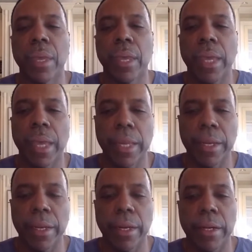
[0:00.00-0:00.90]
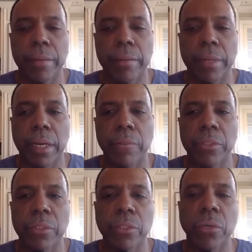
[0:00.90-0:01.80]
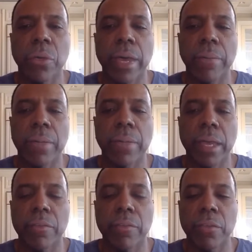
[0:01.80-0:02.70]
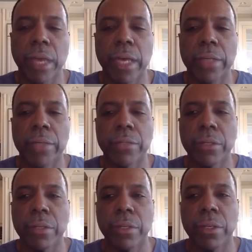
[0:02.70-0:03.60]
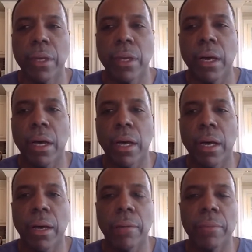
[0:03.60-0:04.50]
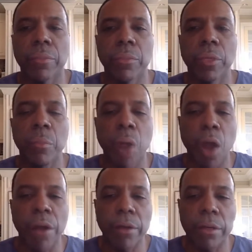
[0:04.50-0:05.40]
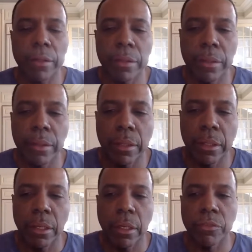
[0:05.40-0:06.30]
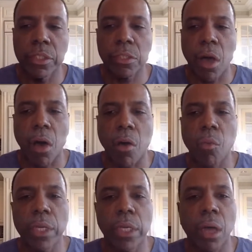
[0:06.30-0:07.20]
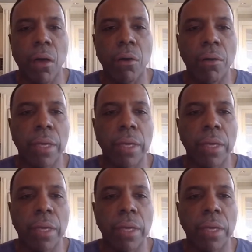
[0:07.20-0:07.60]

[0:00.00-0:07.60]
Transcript: And I'm just so happy to have you guys to be a part of just all week long.